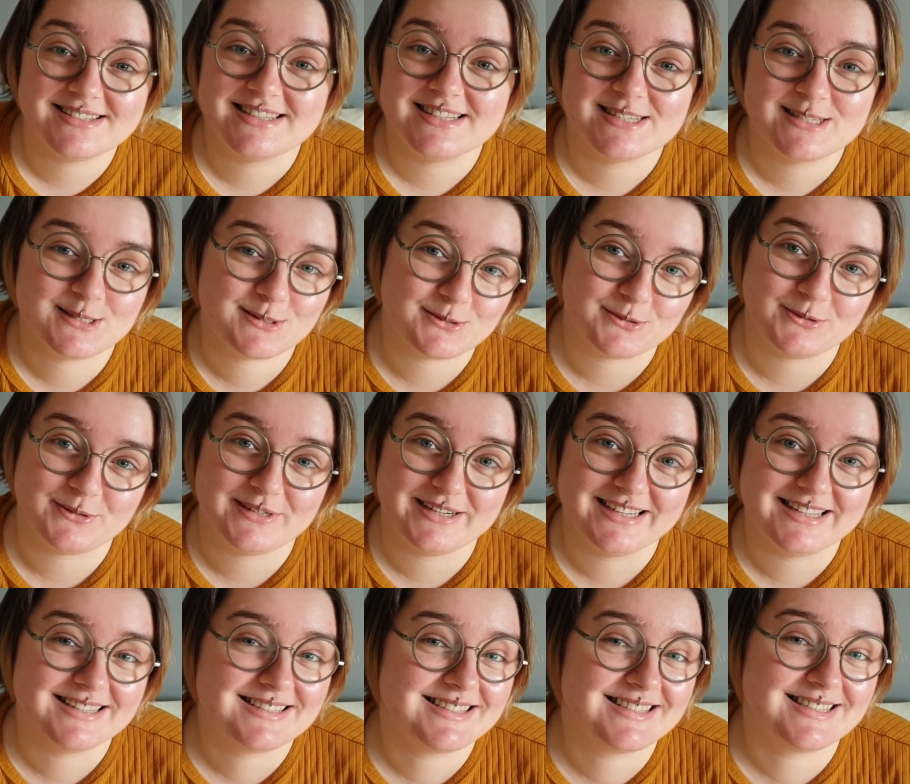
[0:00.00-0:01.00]
this story
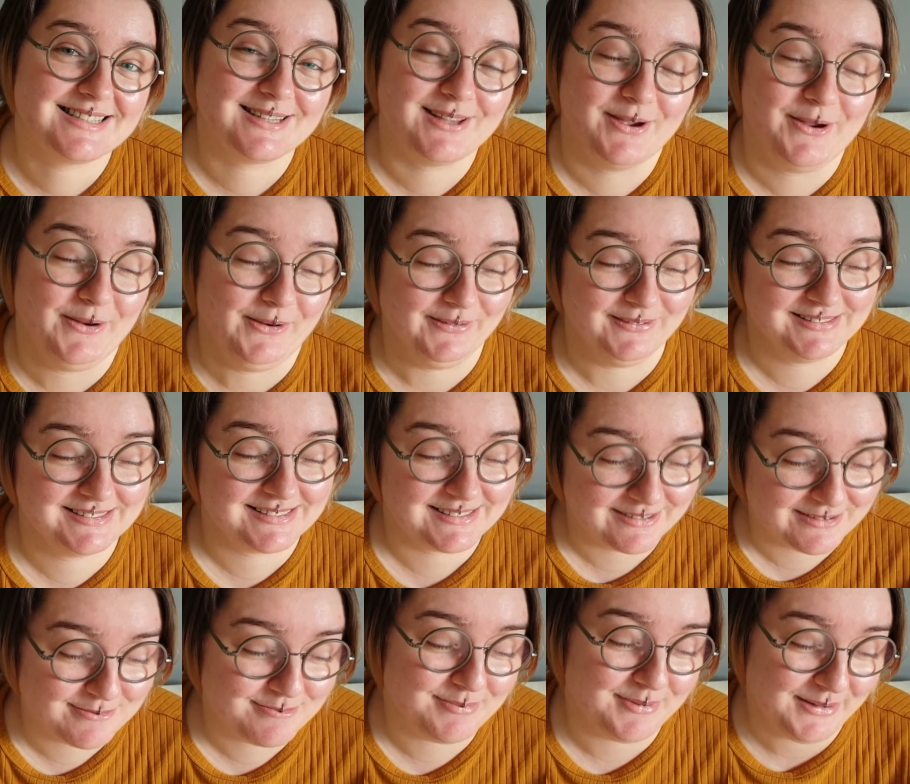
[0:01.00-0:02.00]
is
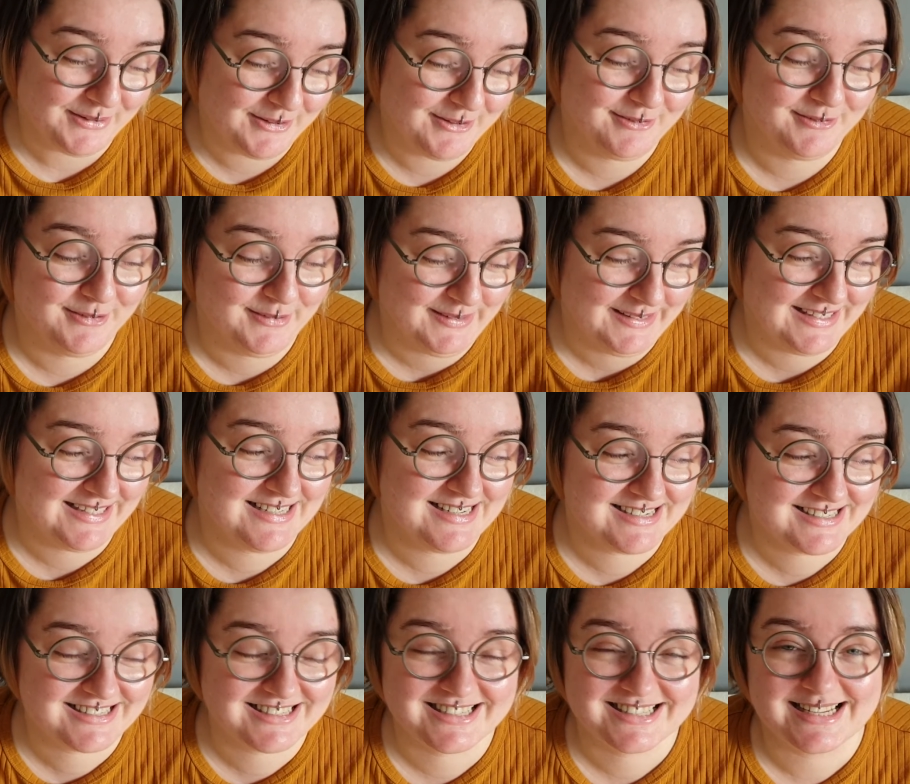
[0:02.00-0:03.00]
so beautiful and
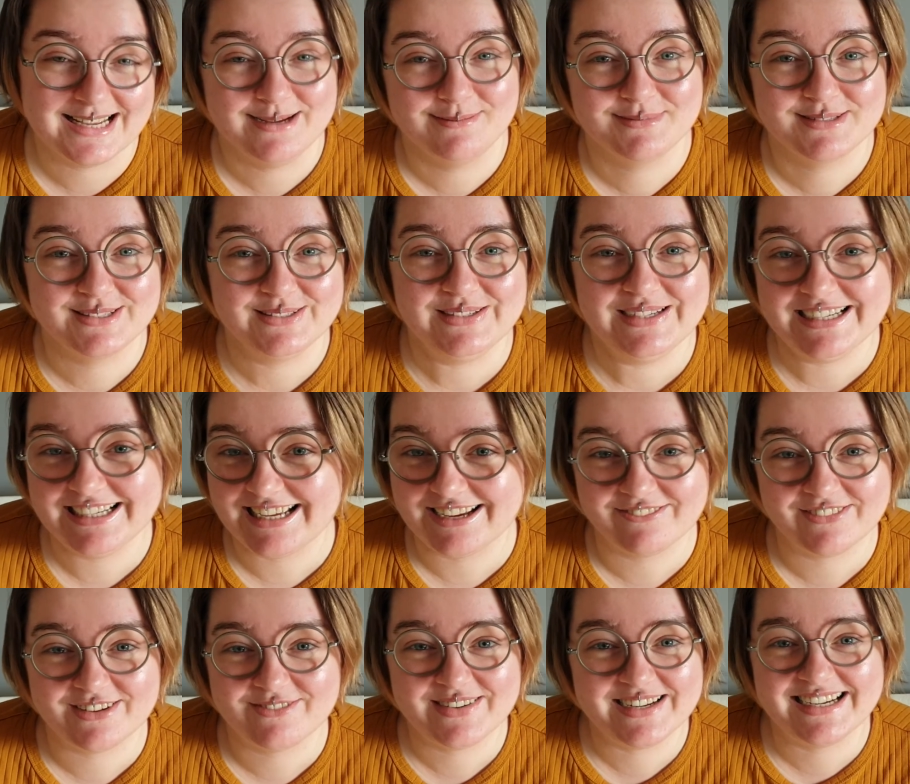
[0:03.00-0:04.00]
is just absolutely
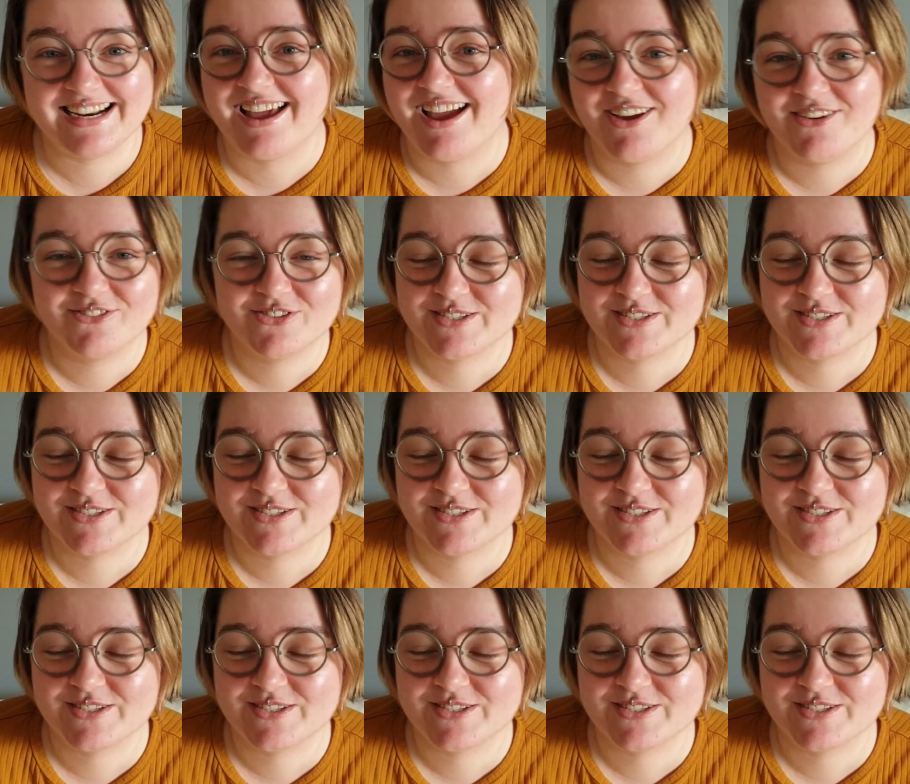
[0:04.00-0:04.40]
giving me life.